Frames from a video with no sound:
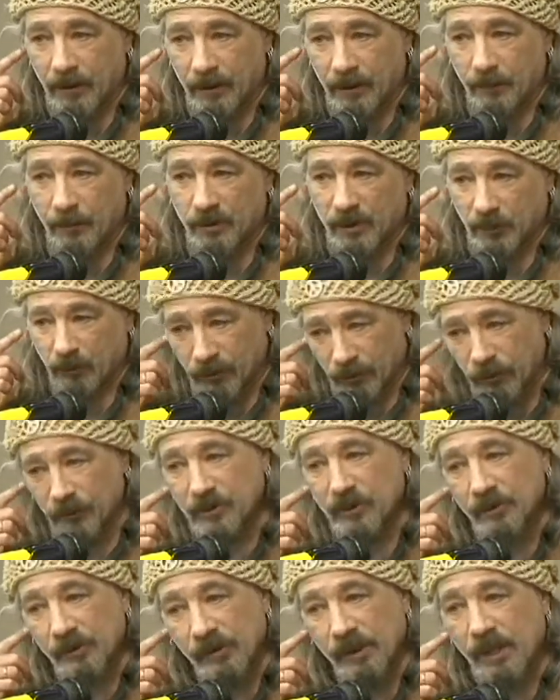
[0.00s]
it was the
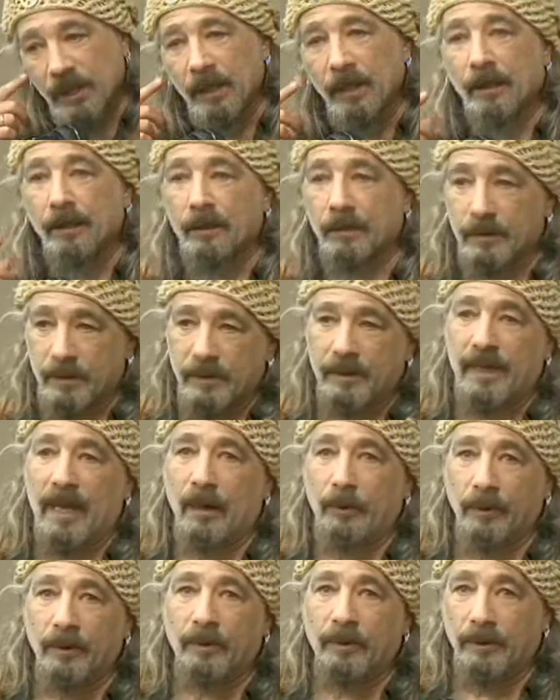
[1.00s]
producer's ears
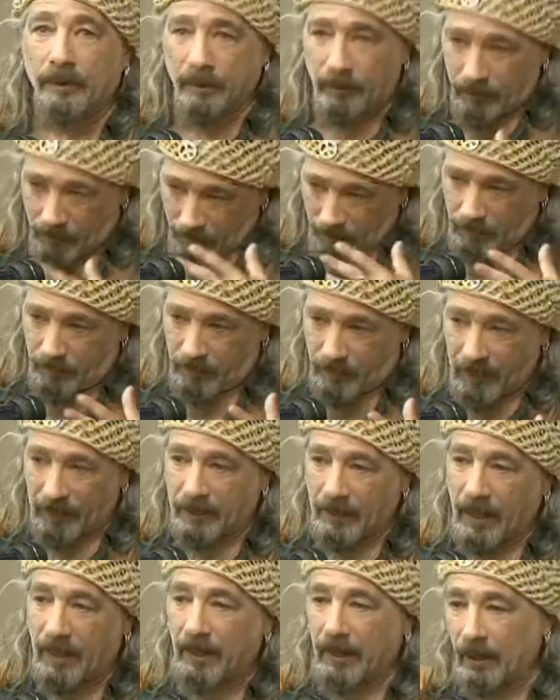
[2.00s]
that were
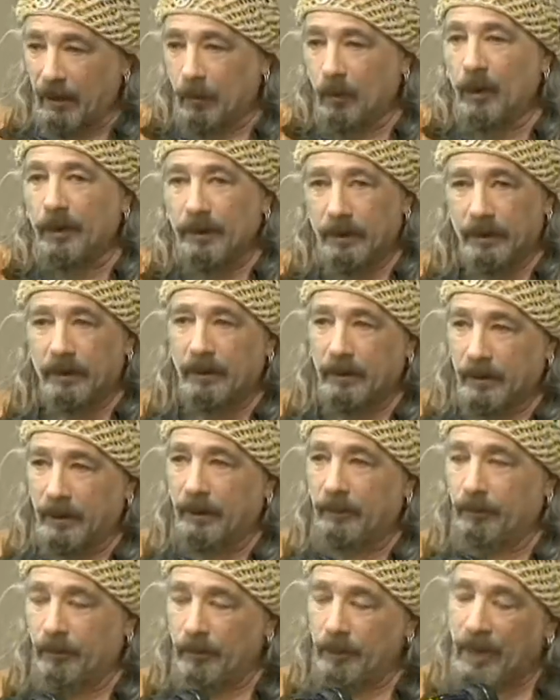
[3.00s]
dictating what
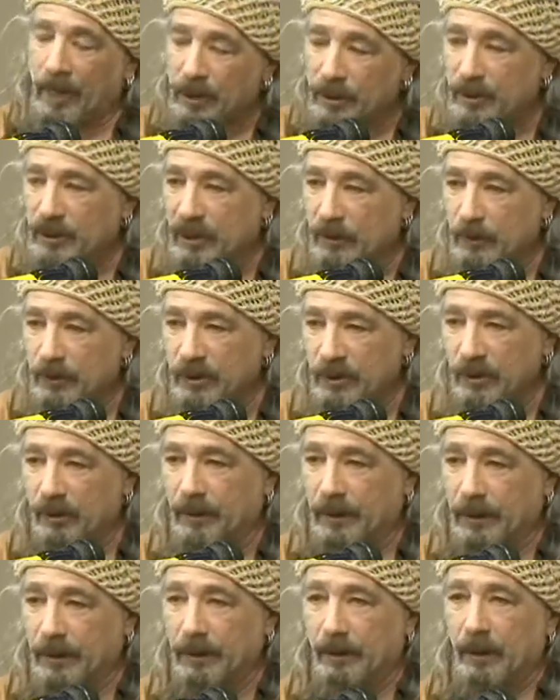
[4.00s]
the engineer was
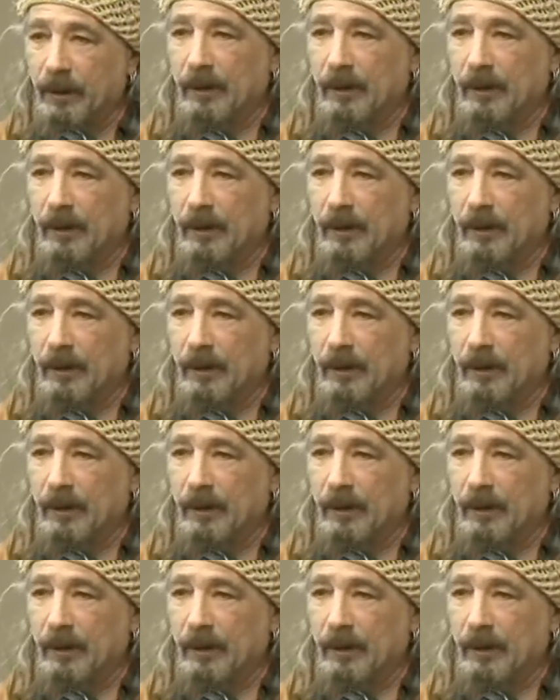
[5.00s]
doing.